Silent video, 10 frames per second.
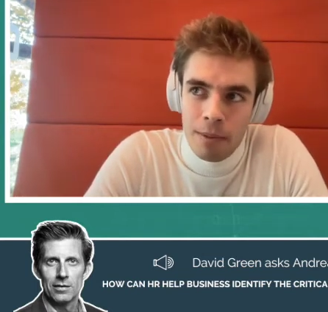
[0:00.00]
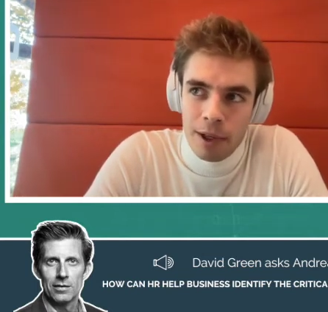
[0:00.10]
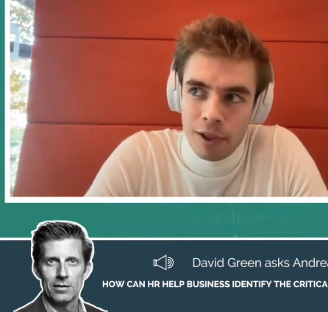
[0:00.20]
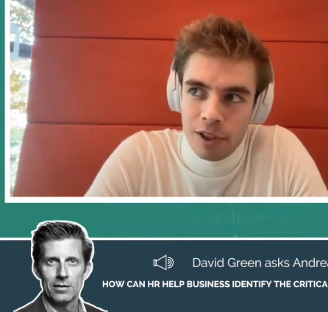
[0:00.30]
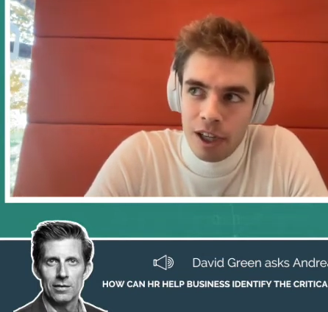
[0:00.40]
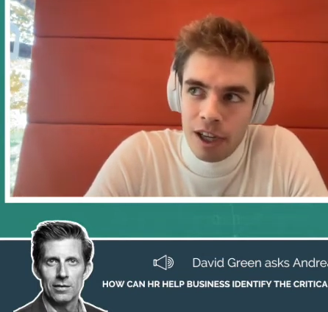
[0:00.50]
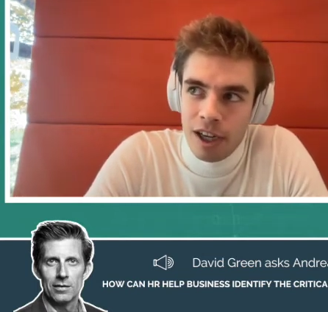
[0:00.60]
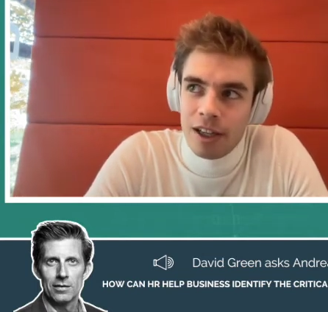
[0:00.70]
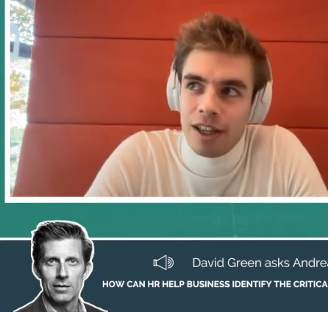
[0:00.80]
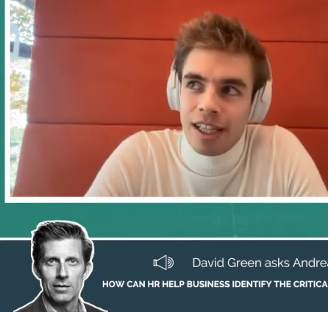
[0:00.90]
Speaker 1: because the
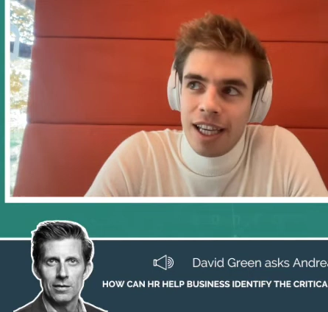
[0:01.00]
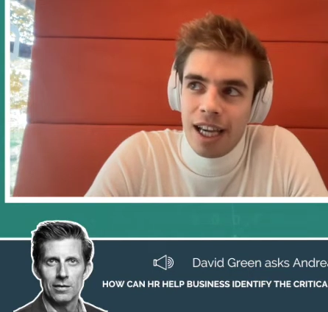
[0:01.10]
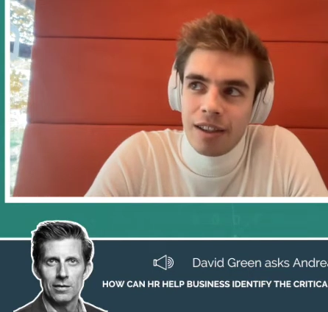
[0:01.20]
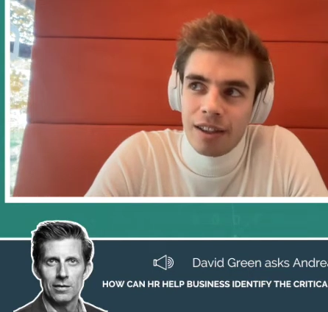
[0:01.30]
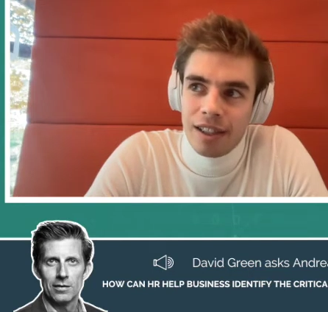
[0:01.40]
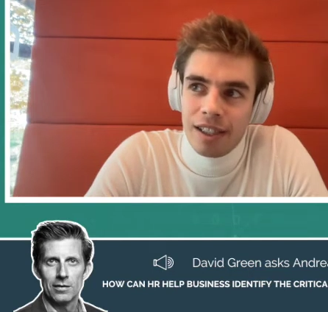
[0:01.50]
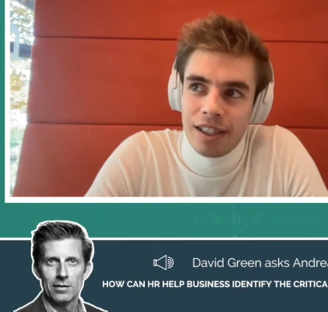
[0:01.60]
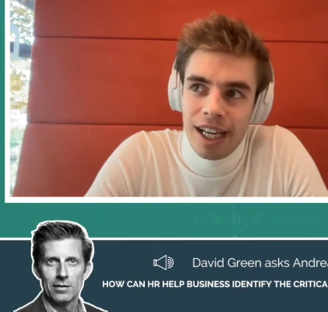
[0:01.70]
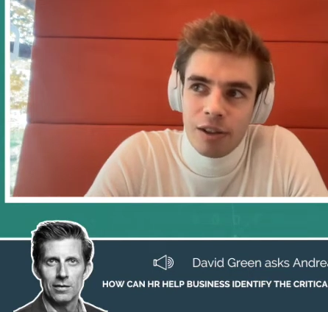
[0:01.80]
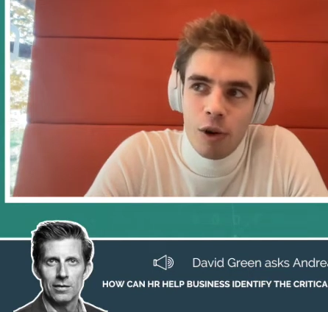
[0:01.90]
like the end the,
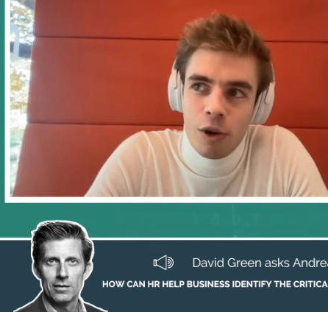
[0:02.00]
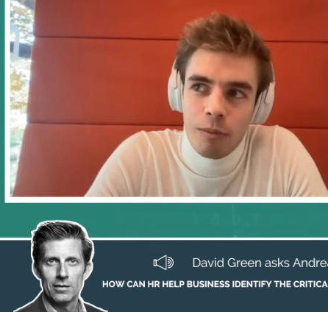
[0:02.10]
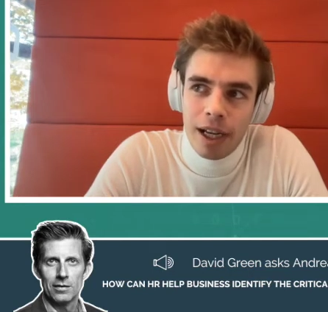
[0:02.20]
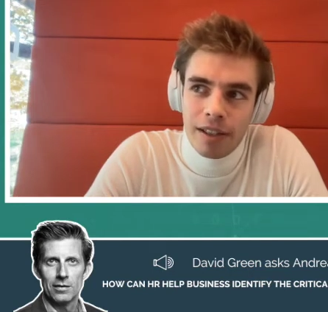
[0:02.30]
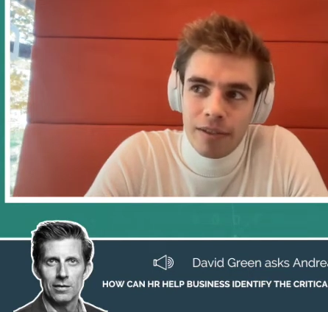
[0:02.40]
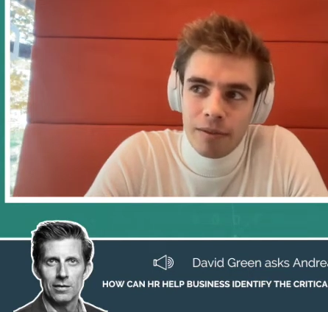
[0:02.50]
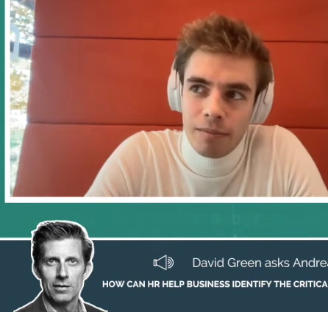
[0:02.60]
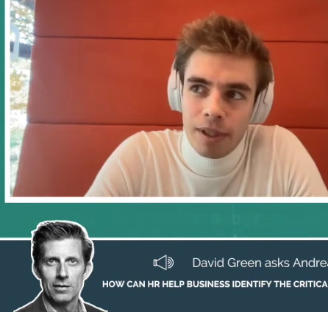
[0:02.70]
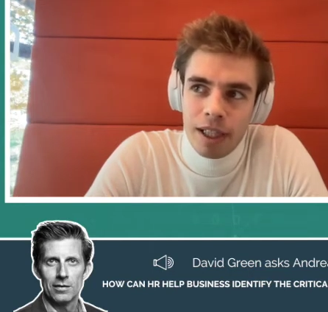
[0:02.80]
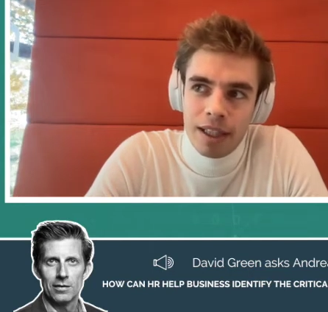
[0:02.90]
the end goal might
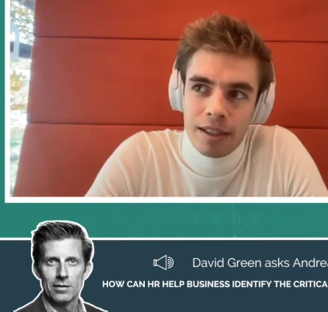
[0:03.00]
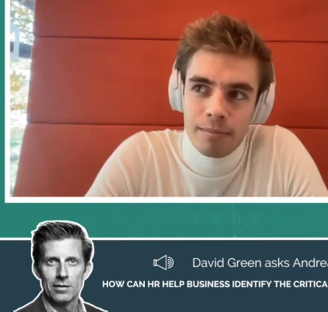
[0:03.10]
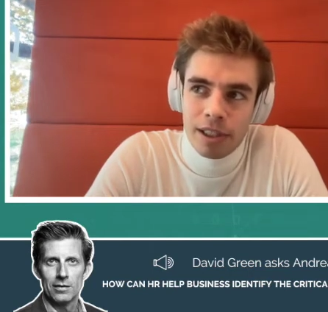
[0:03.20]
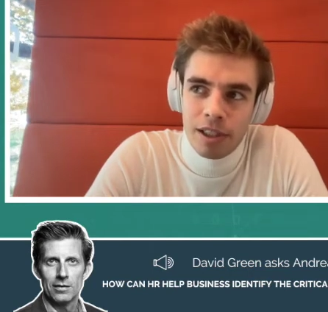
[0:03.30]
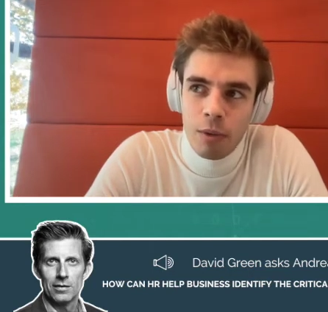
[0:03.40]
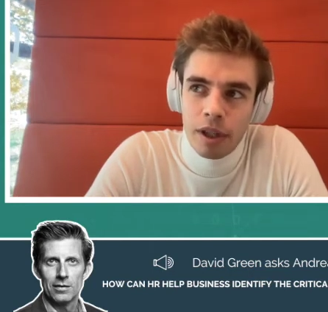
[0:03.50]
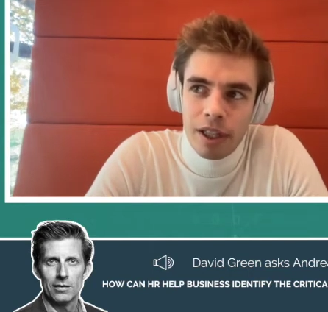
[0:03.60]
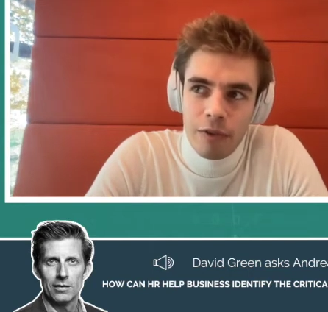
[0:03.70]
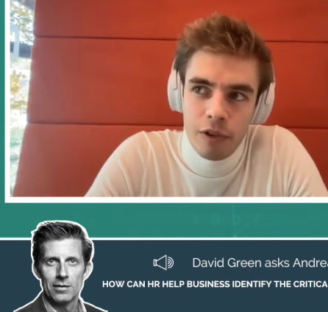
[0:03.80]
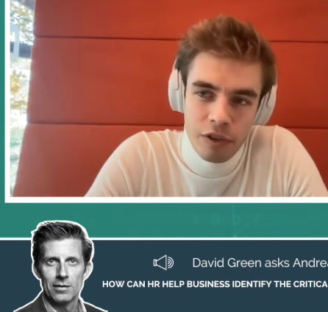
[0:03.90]
be be somewhat
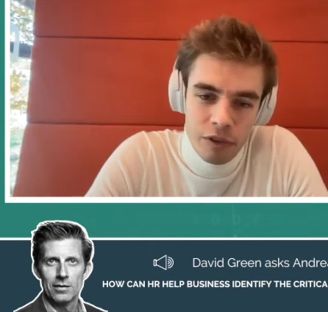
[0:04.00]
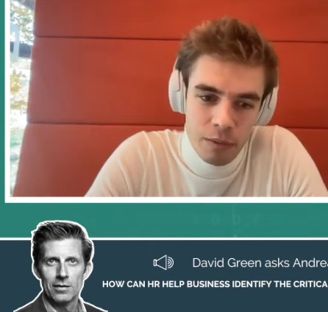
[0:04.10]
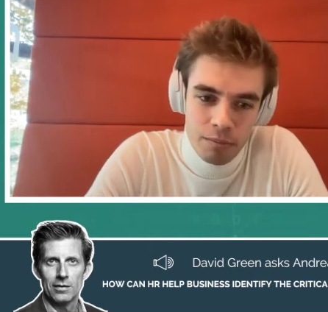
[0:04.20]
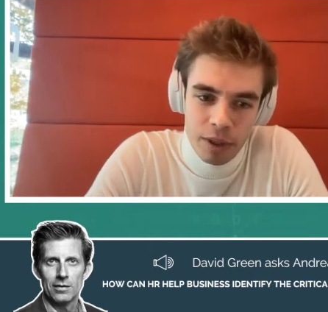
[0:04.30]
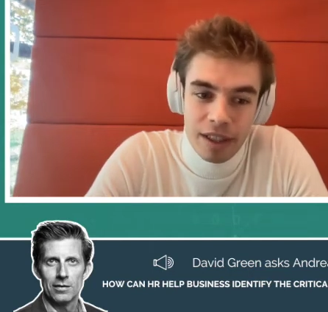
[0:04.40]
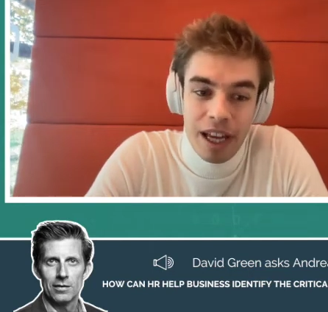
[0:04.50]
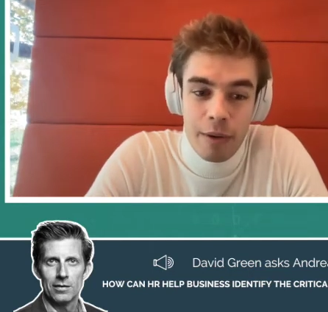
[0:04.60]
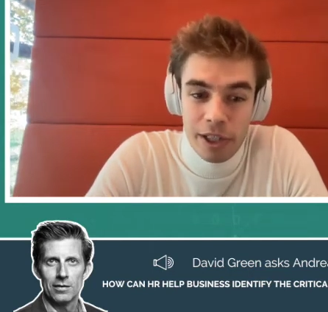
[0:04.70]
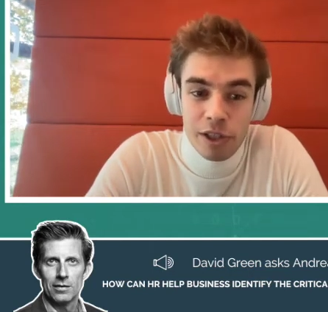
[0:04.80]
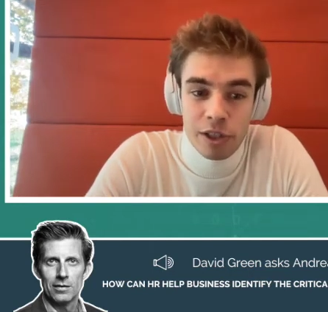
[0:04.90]
different but the
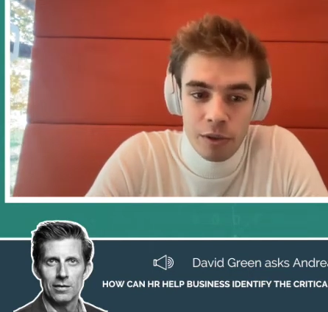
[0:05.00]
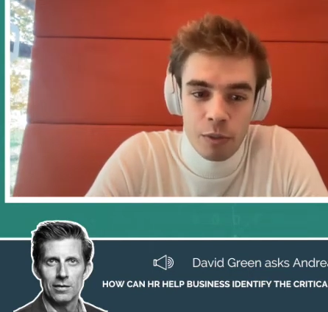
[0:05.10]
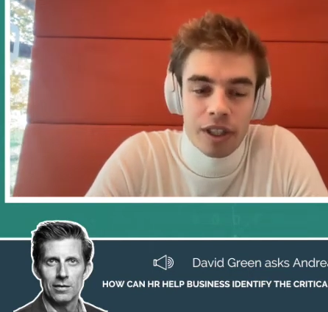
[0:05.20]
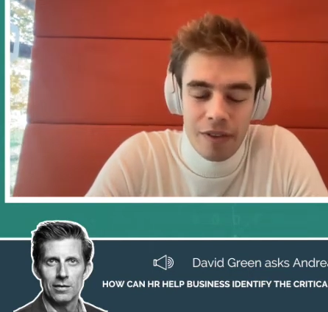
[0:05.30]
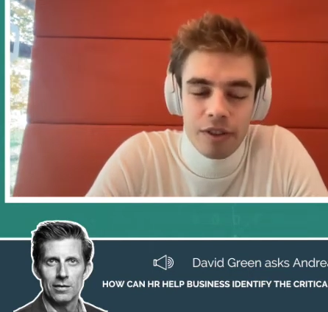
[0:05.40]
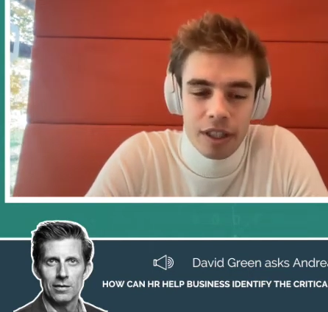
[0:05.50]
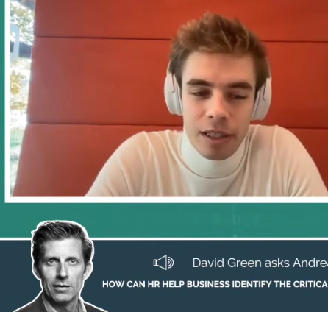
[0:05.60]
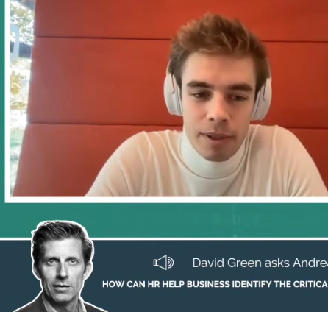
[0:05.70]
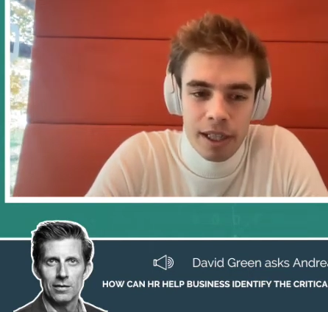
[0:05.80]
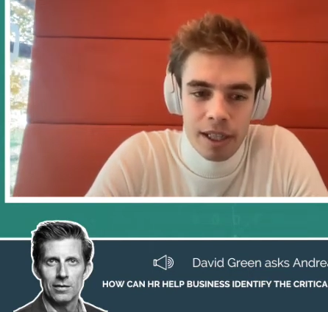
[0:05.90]
direction will definitely
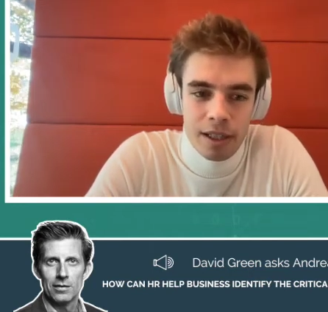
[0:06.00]
be